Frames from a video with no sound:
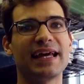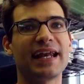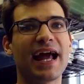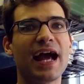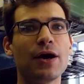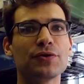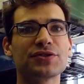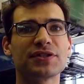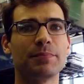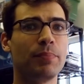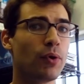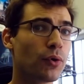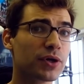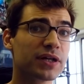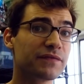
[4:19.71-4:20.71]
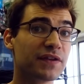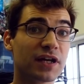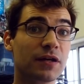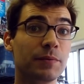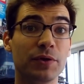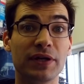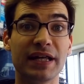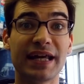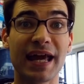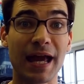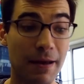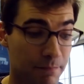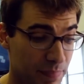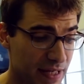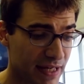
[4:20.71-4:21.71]
and how supportive the community
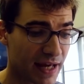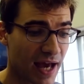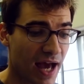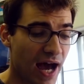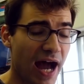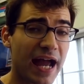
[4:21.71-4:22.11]
can be.